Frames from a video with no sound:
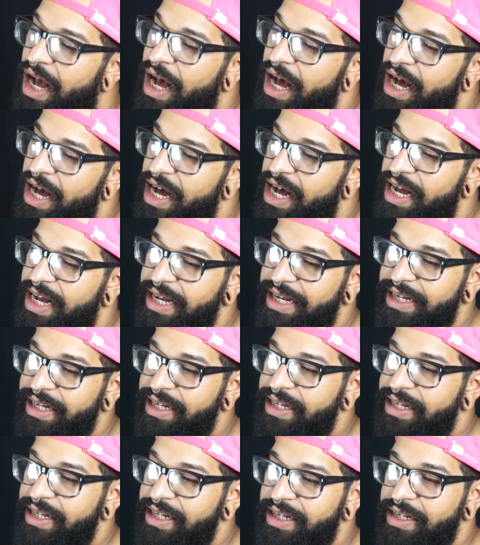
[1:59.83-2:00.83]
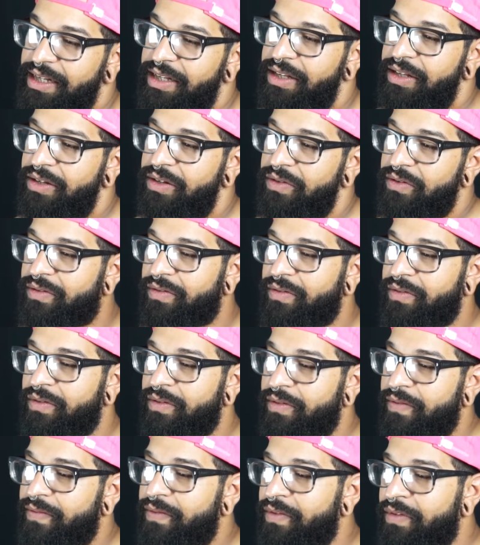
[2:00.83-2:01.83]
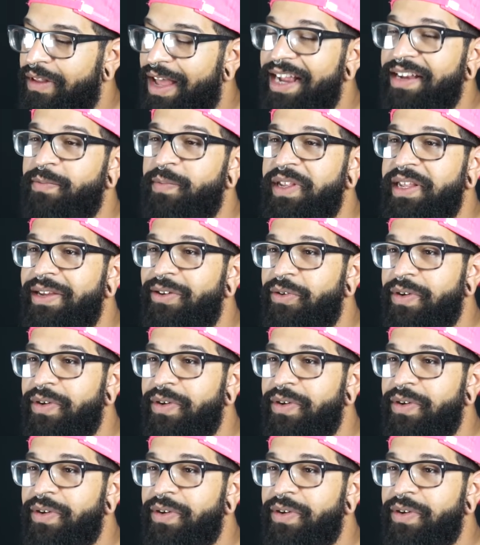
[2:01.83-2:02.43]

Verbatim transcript: I like being